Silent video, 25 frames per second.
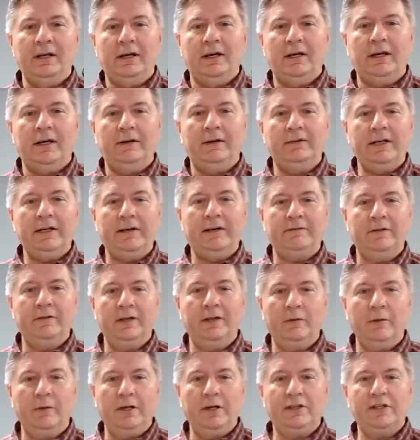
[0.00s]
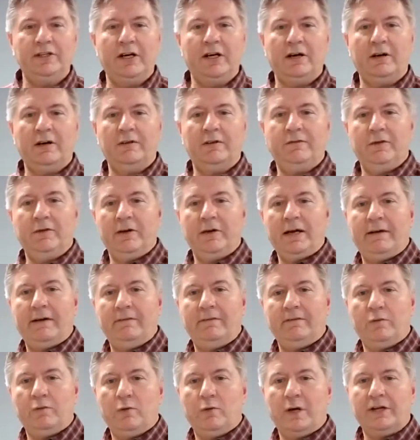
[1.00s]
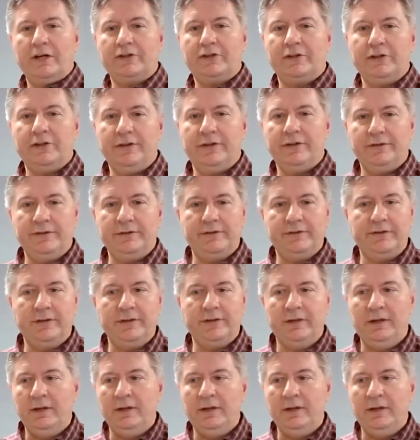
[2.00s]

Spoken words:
Definitely reach out if you have questions.